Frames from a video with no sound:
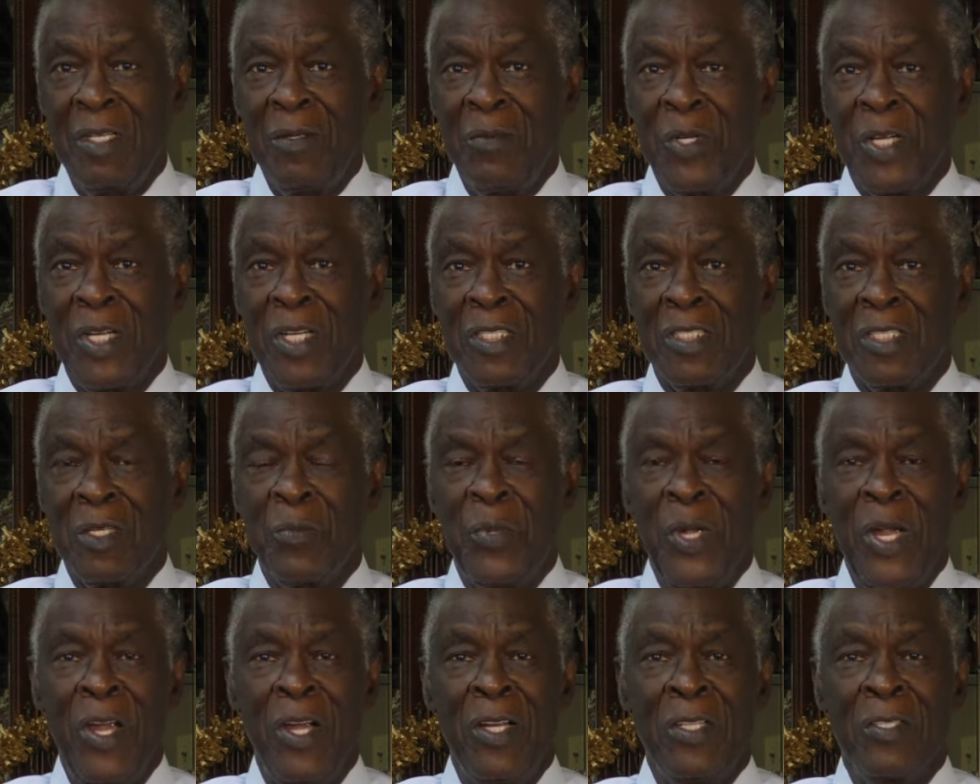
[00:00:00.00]
Because the
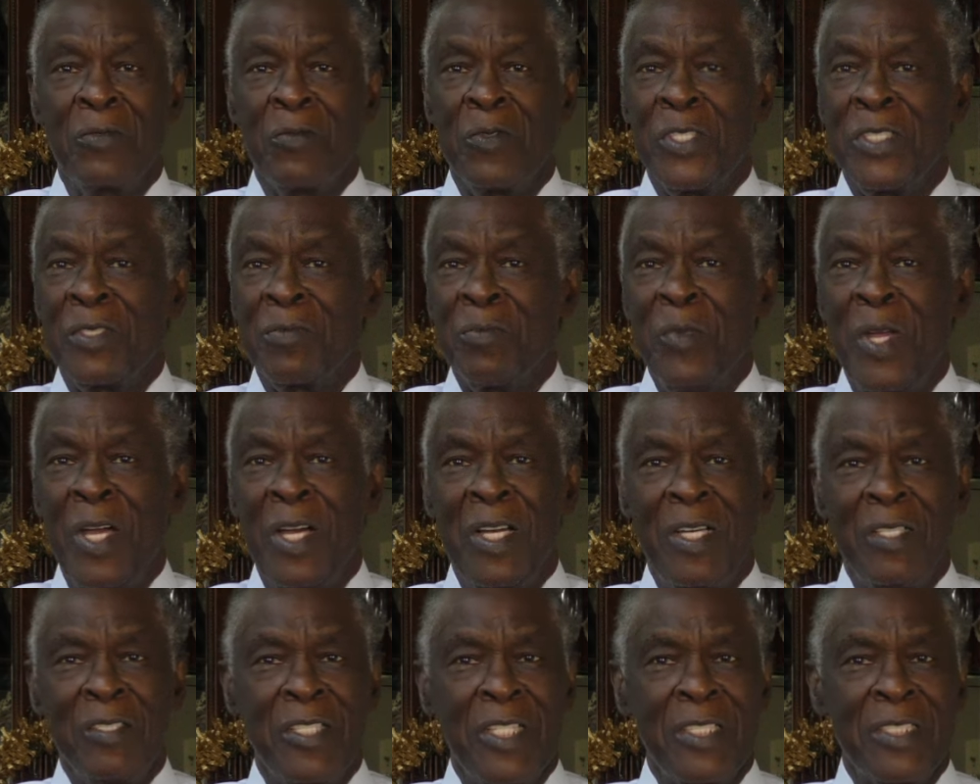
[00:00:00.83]
parent was
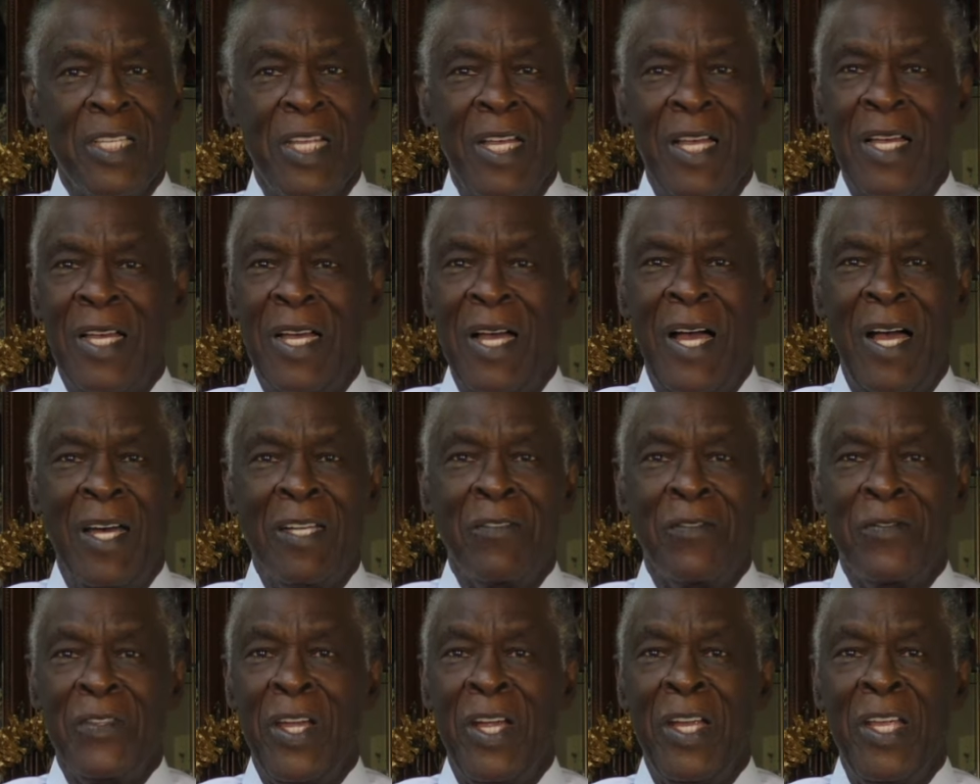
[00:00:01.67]
just out
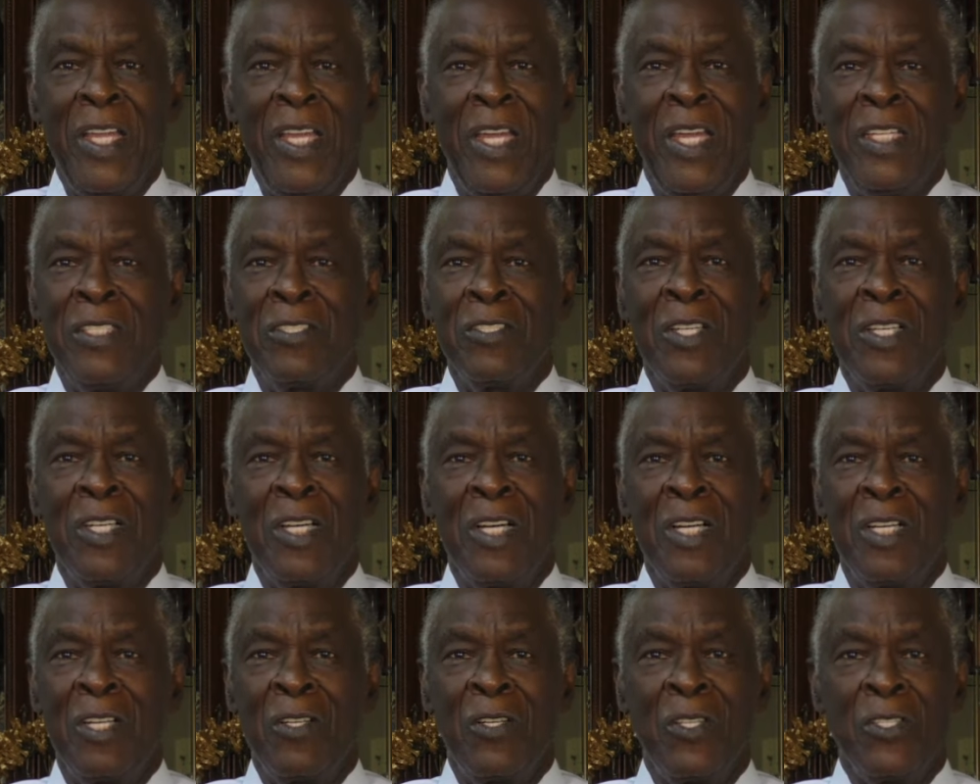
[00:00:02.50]
of their head
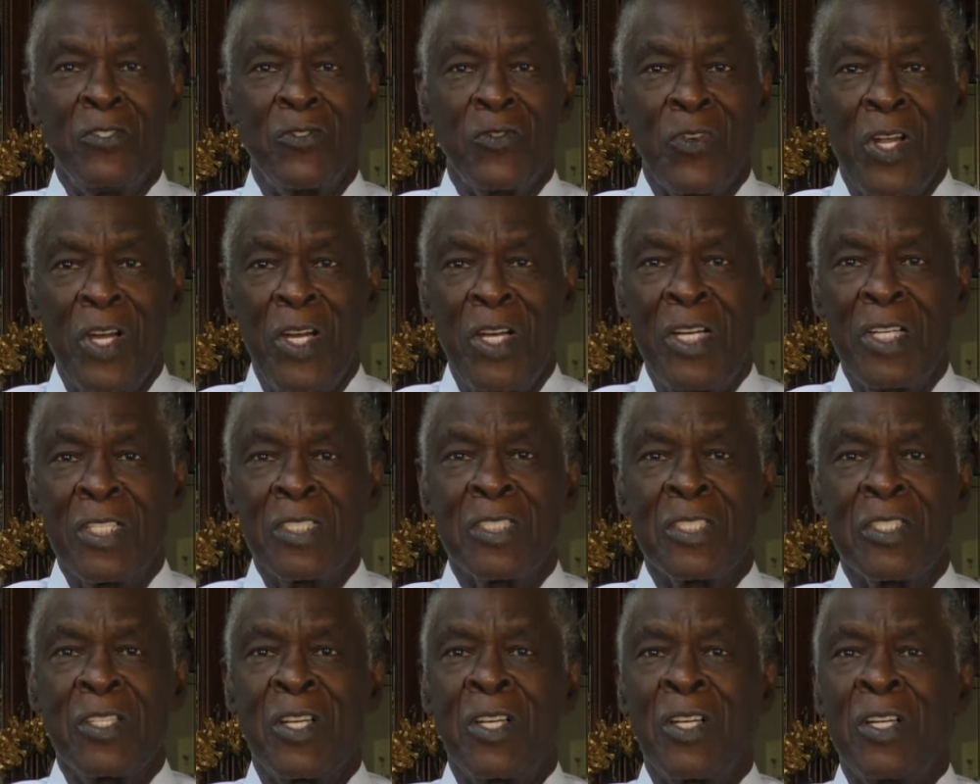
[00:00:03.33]
on
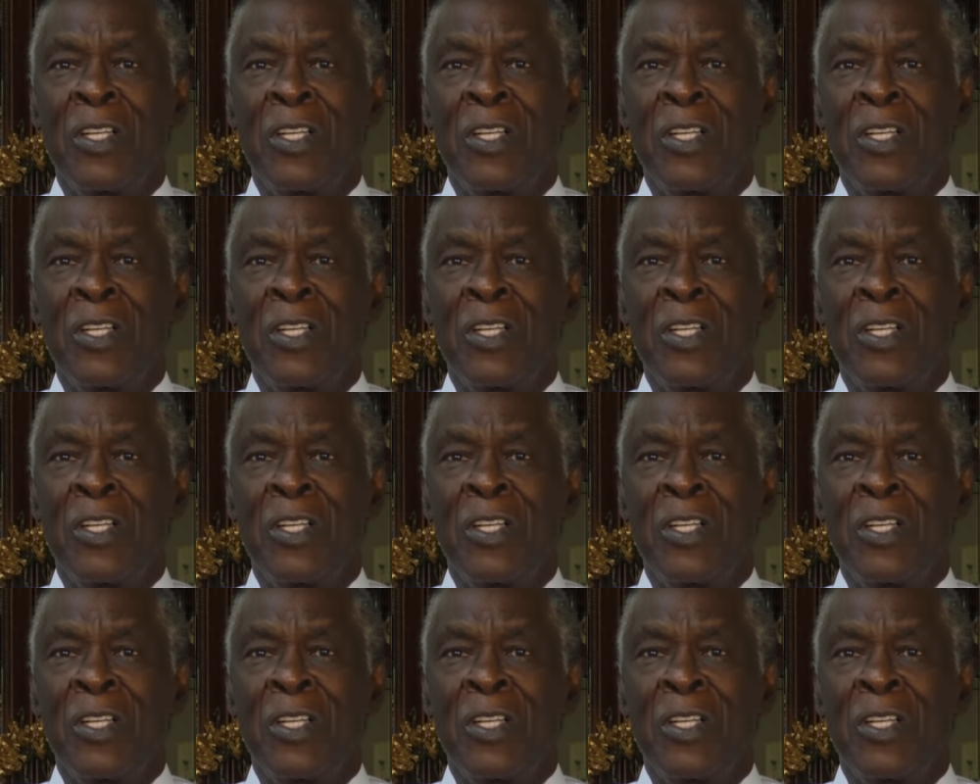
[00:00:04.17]
drugs or